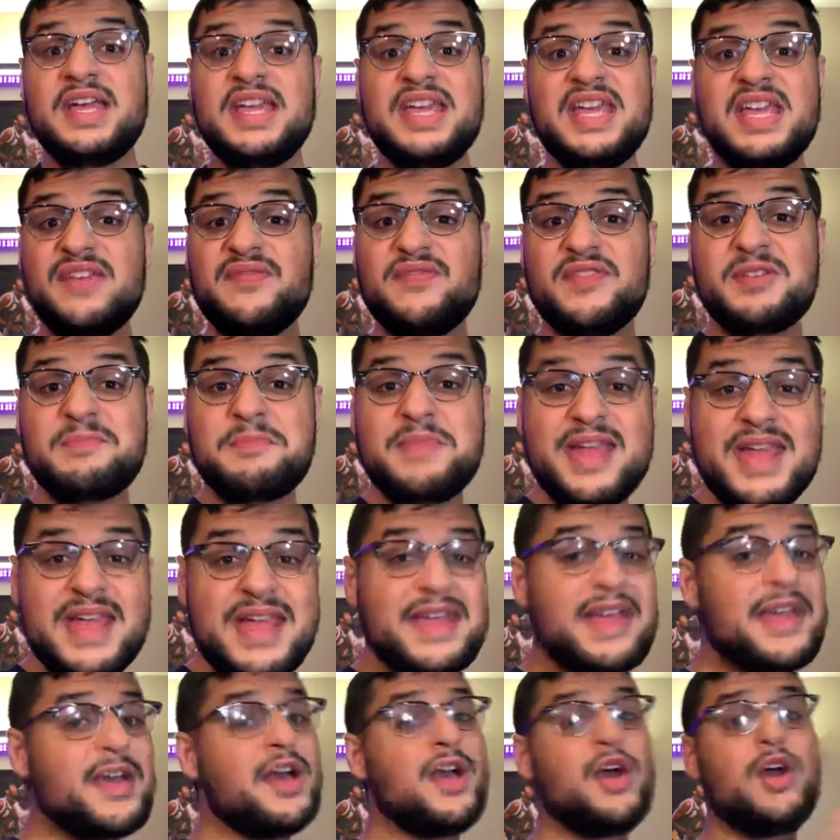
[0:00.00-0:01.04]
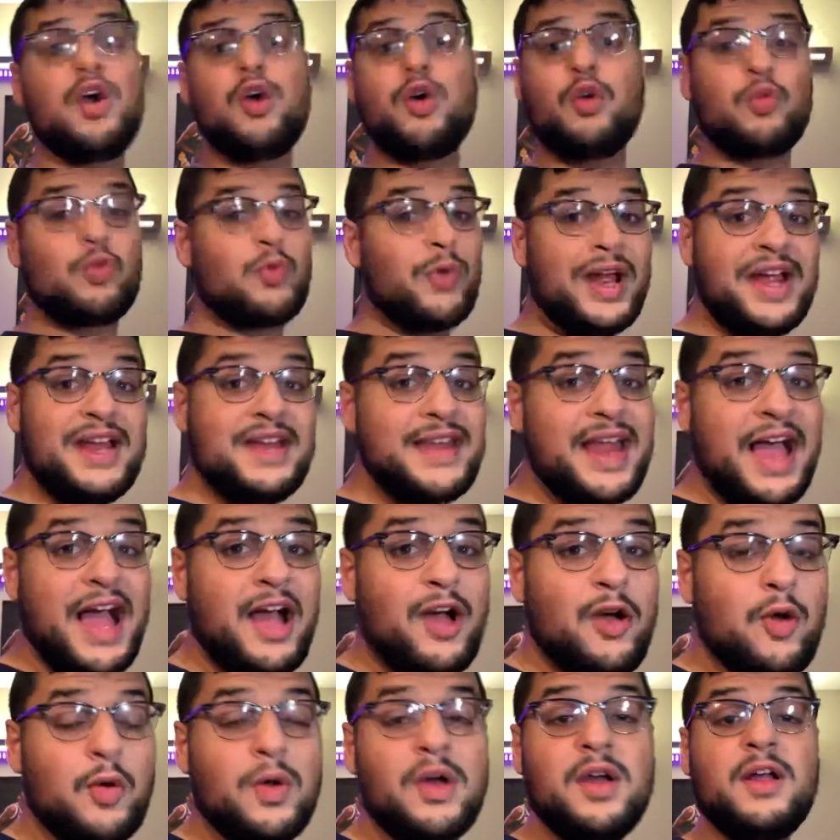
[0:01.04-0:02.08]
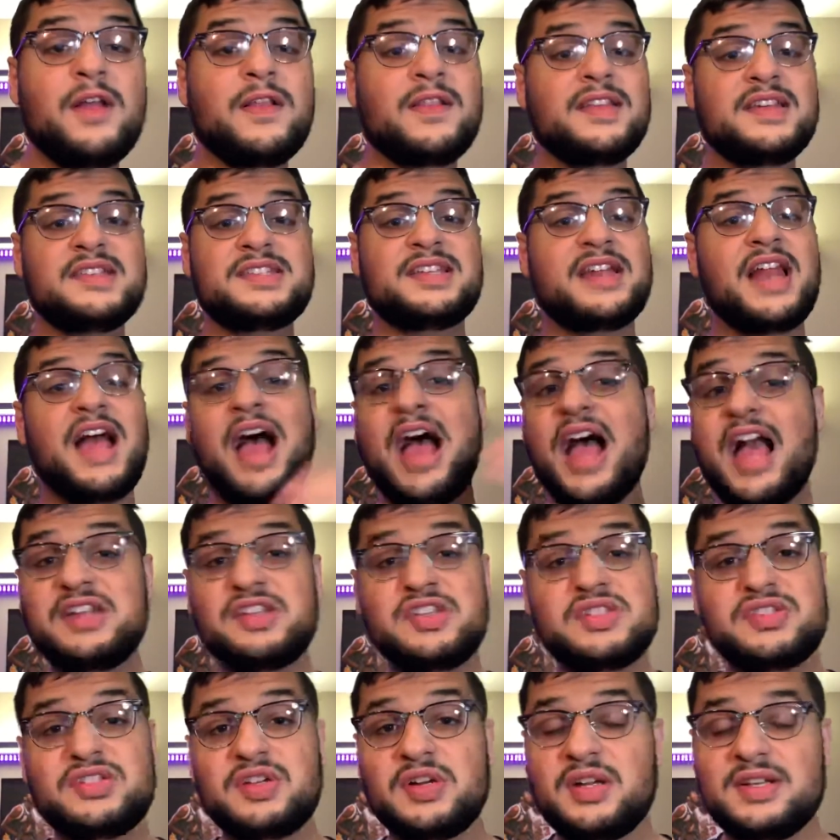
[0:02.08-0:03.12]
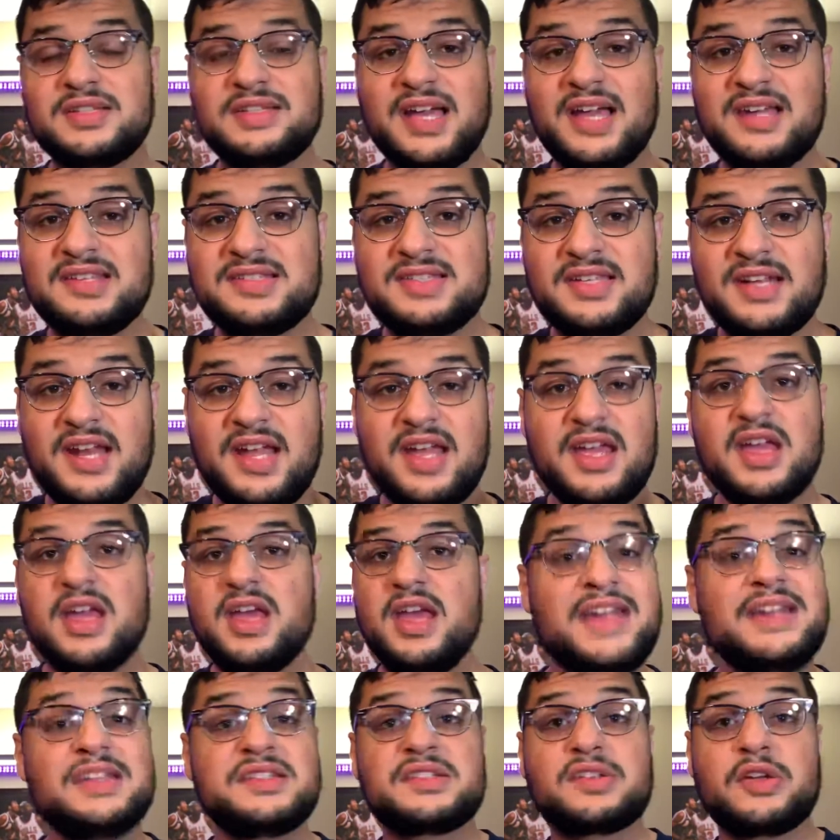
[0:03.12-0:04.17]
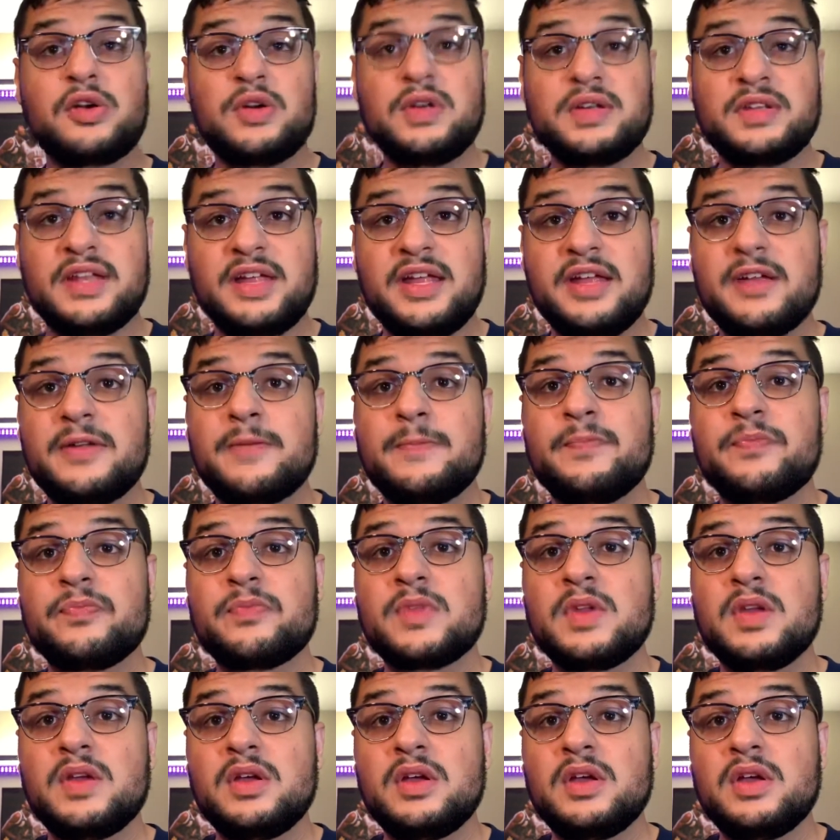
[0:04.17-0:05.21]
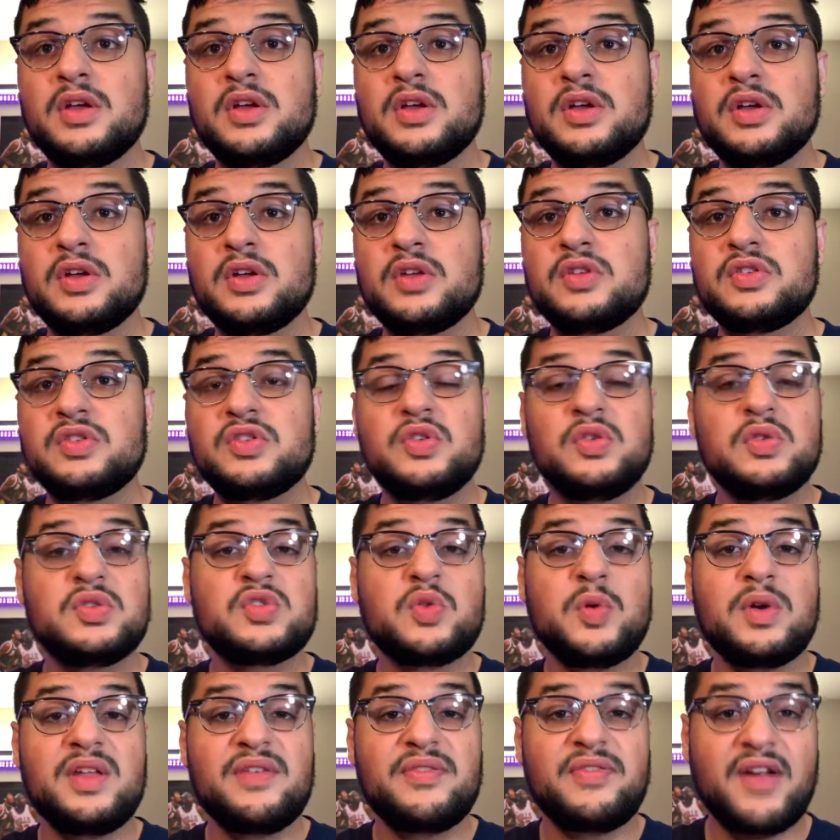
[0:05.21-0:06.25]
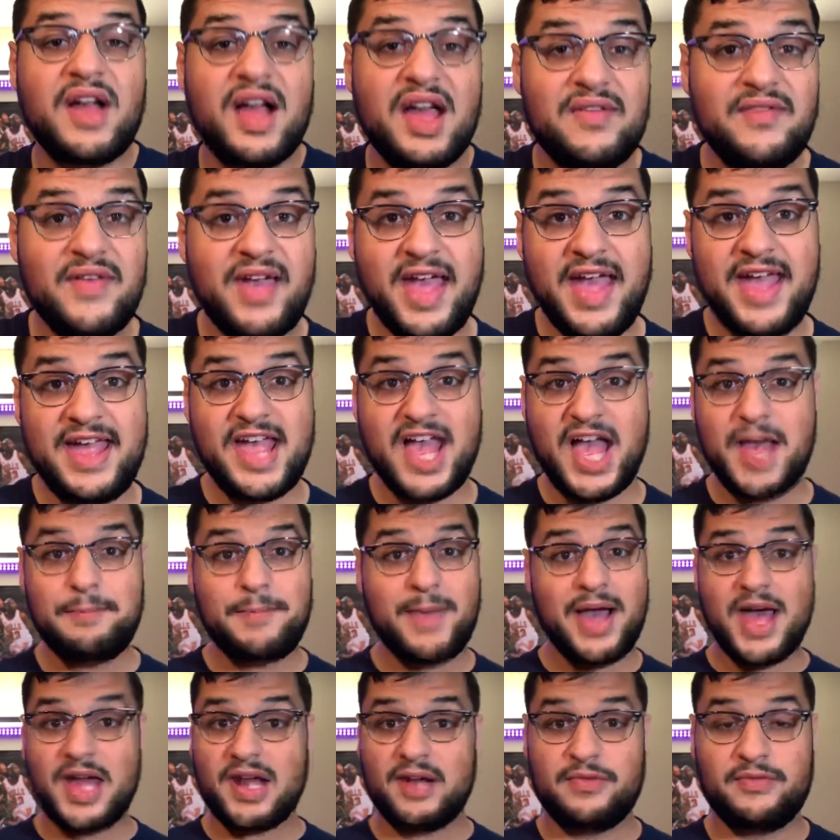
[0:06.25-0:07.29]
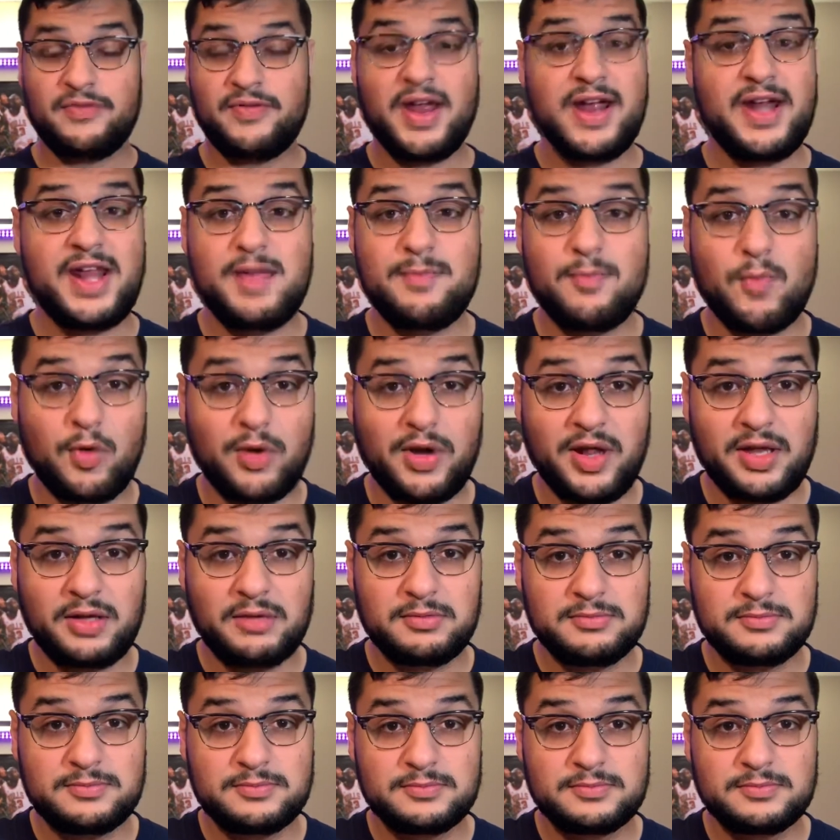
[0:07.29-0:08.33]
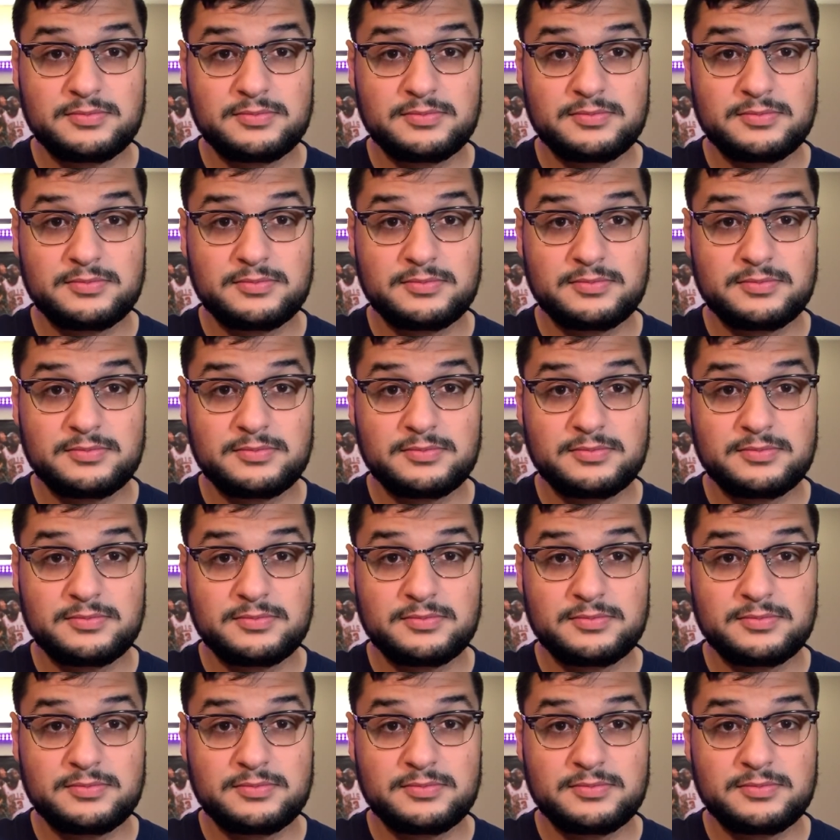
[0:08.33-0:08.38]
Even me, right now. Listen, I just took a test today. It is currently 2:25 a.m. on a Friday morning.